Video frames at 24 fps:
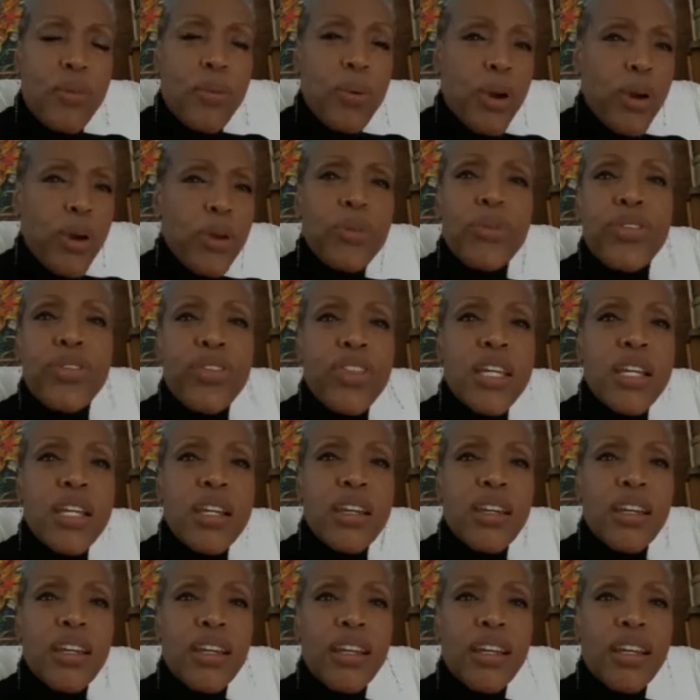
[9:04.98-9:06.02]
worth
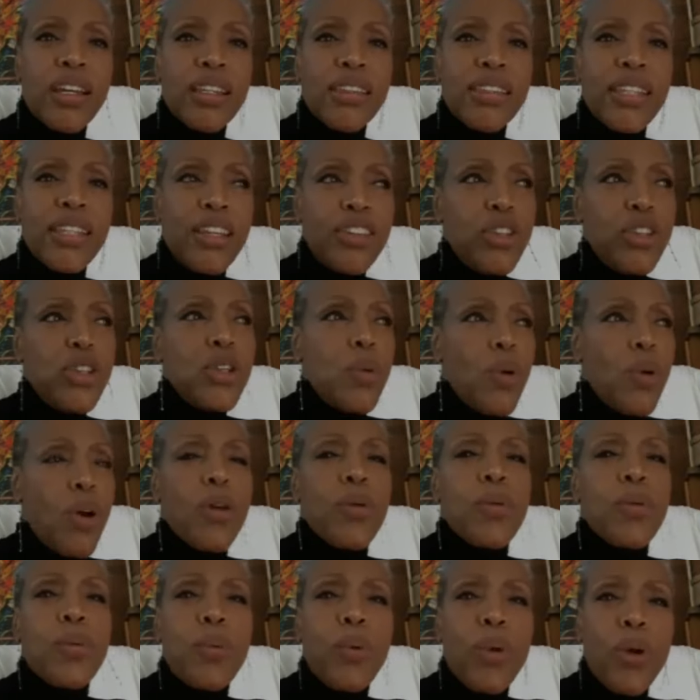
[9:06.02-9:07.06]
that you are
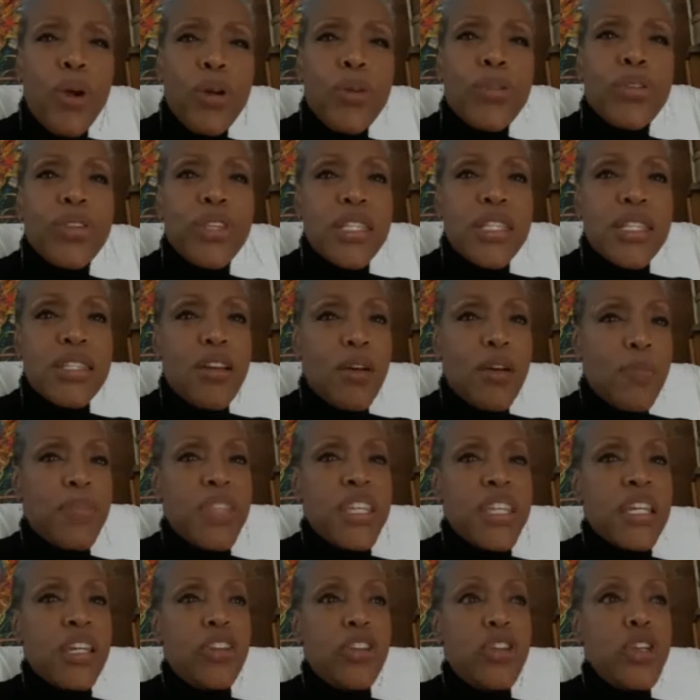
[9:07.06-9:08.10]
worth
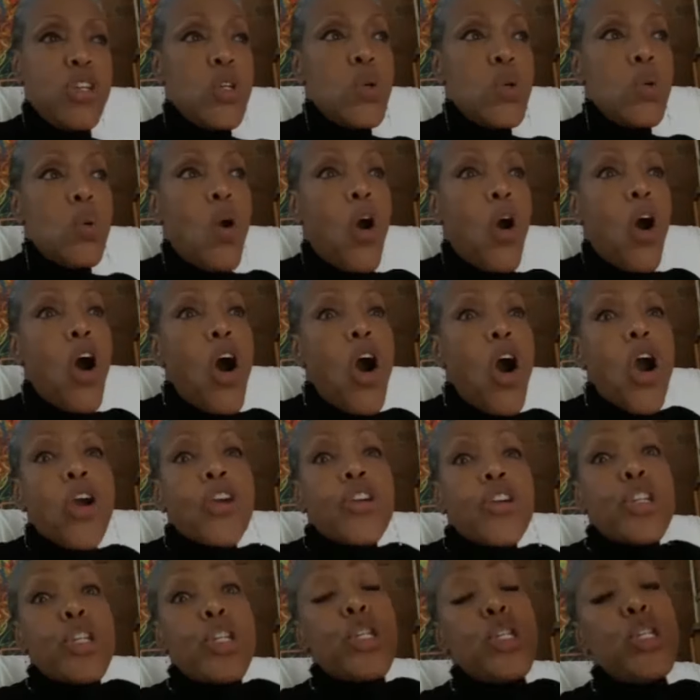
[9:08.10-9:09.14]
something. You are
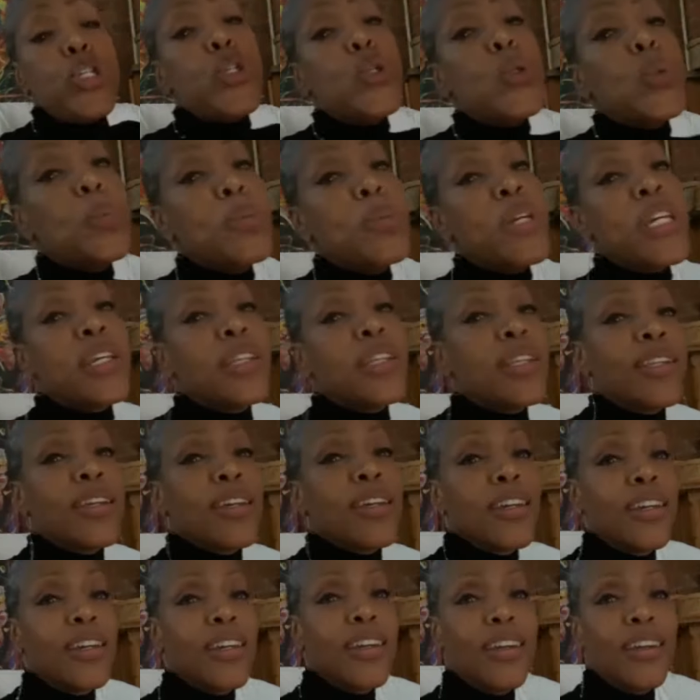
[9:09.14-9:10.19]
human.
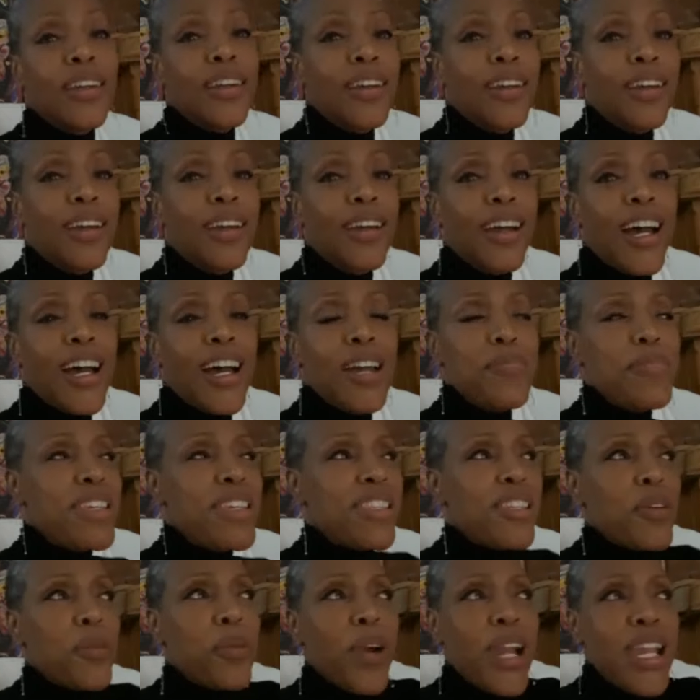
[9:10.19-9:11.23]
I mean,
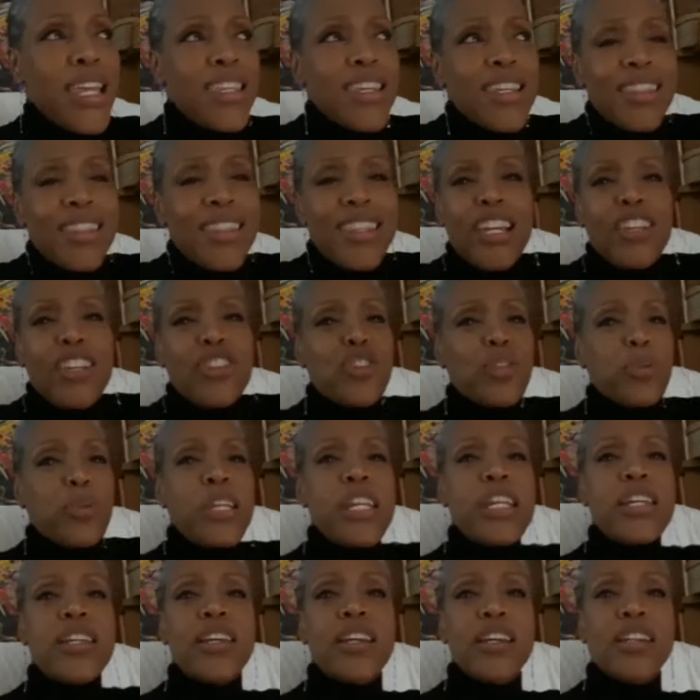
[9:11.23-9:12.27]
the way that they
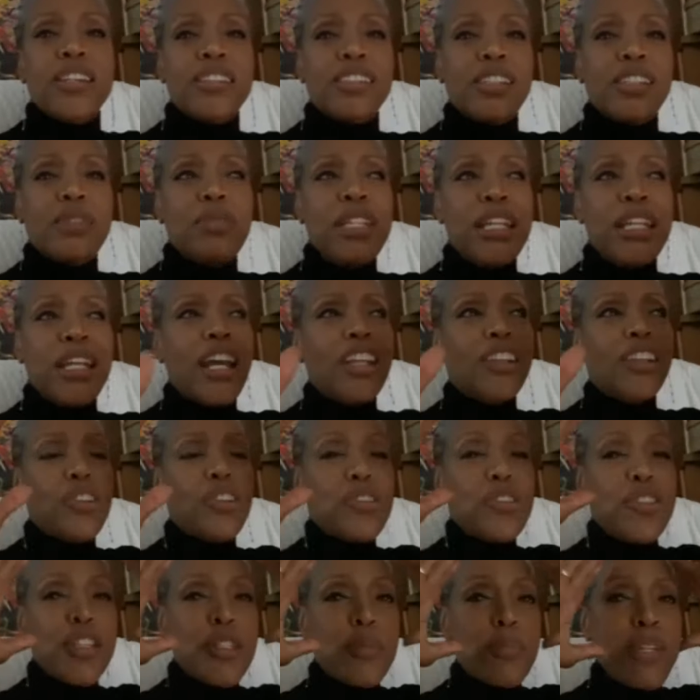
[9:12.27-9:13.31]
treat us. I mean, I learned
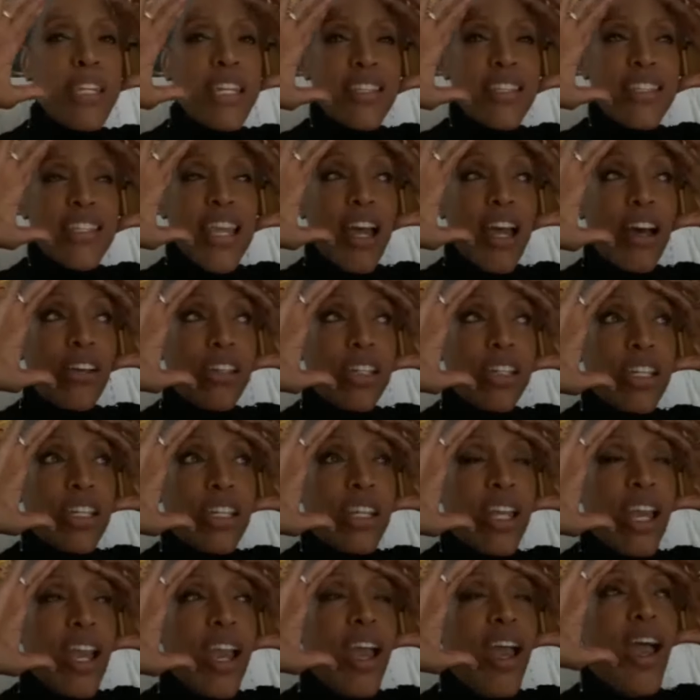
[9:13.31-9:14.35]
to speak
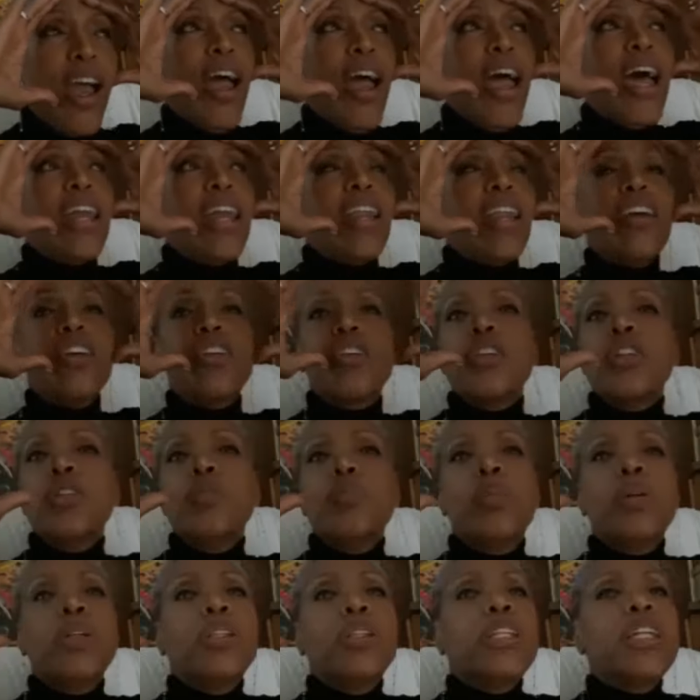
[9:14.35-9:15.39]
Italian and I
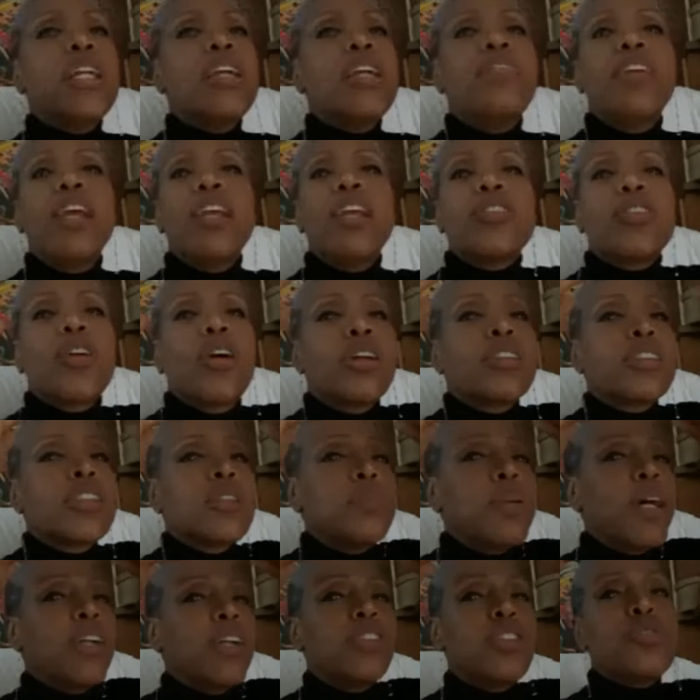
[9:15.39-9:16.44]
couldn't believe they talked
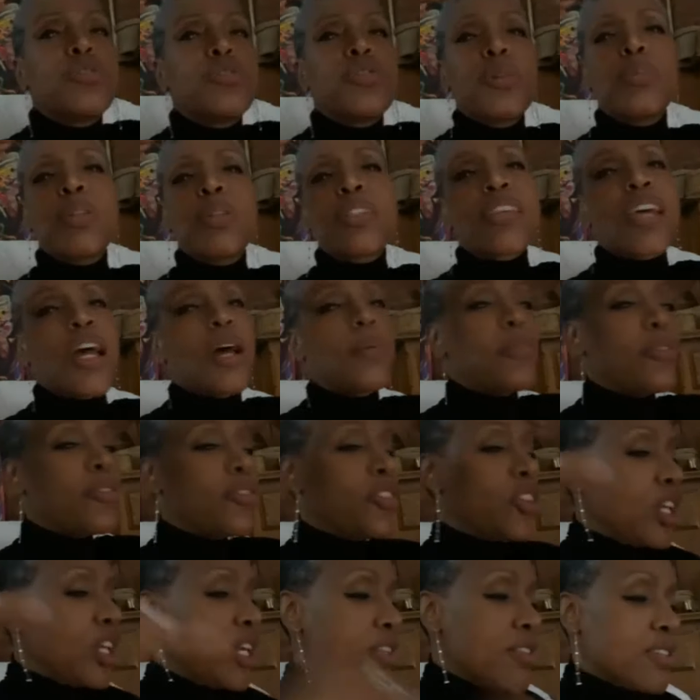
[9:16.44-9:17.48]
about you from the top of
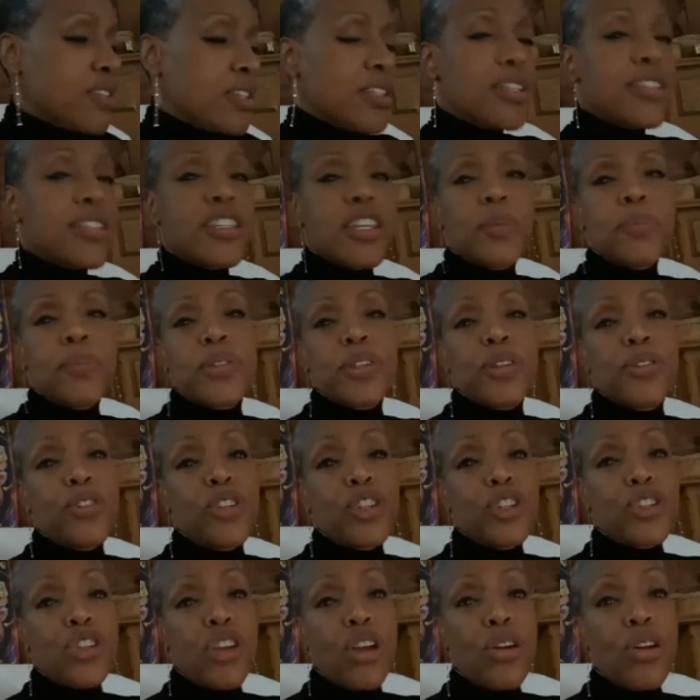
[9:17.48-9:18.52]
your head to the tips of
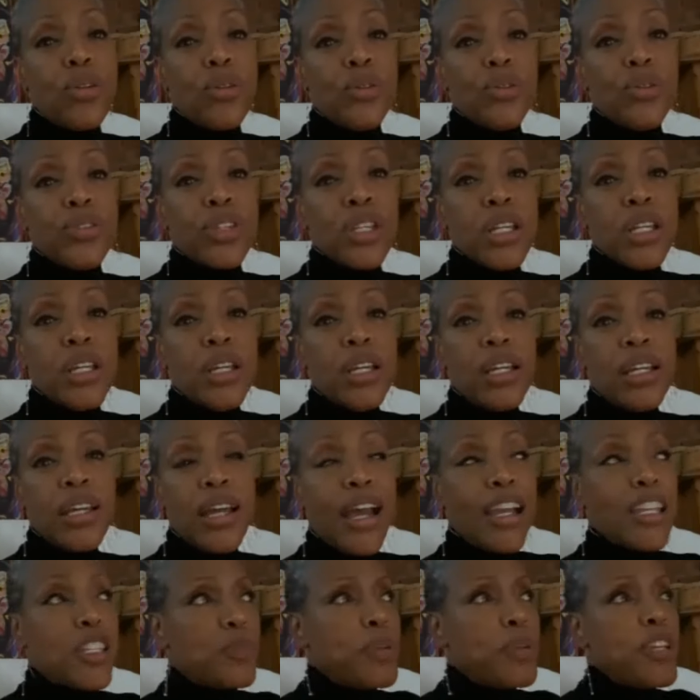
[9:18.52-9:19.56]
your toes. I
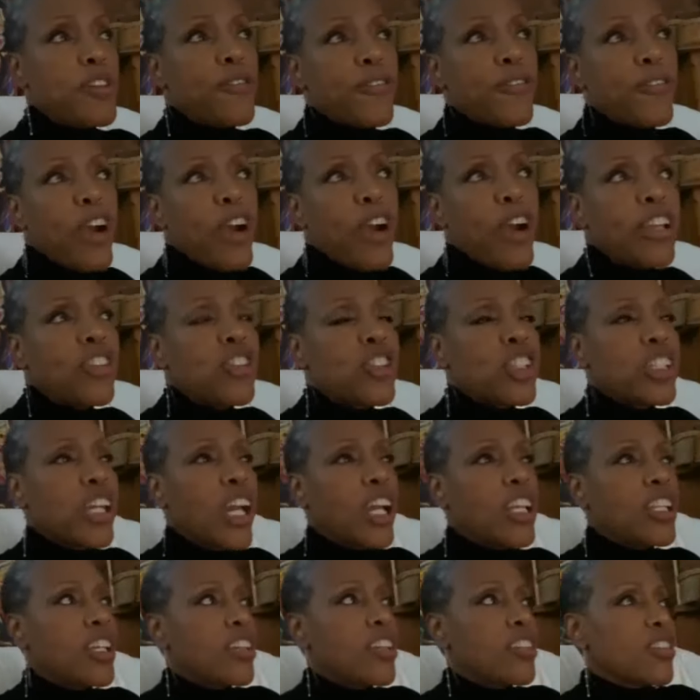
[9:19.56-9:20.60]
speak French and I
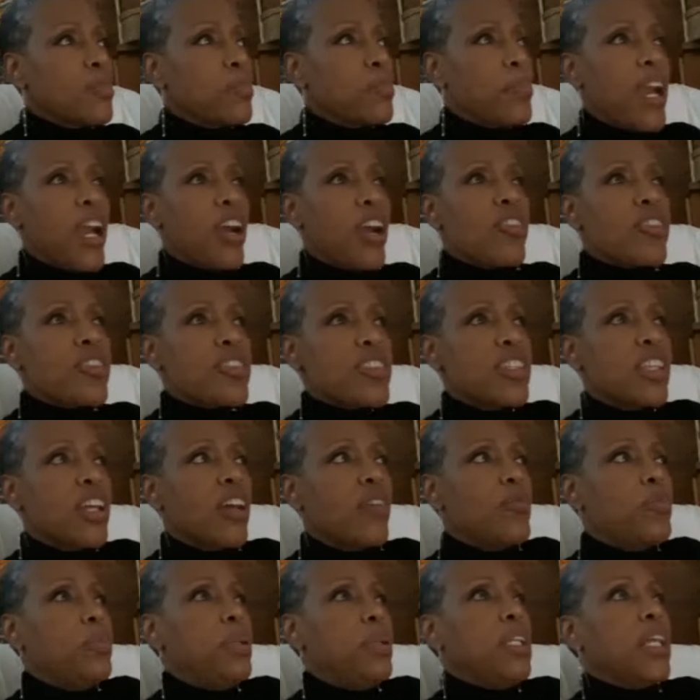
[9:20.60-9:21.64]
get to Paris and
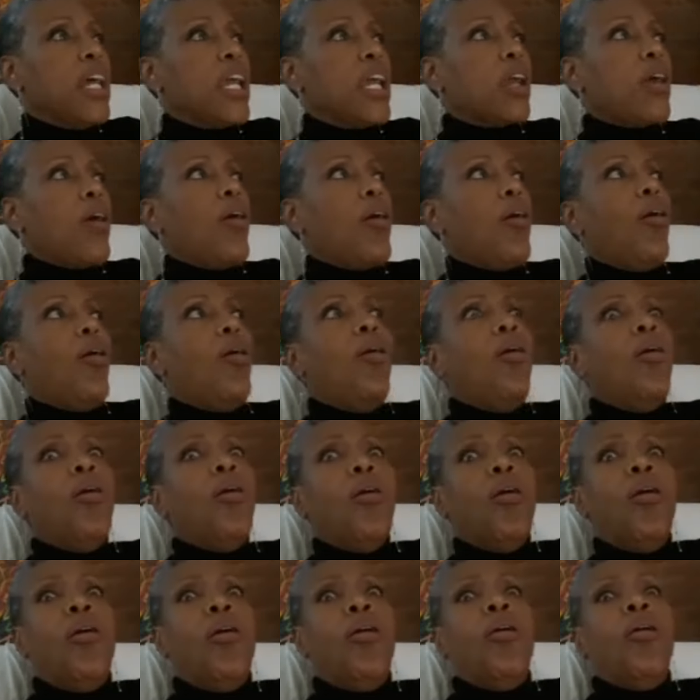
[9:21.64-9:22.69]
I'd be like,
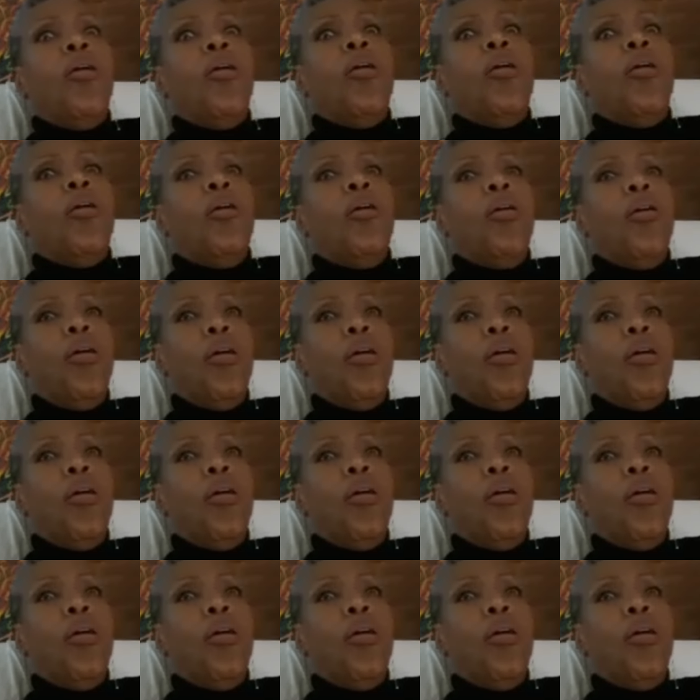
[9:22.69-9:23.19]
oh,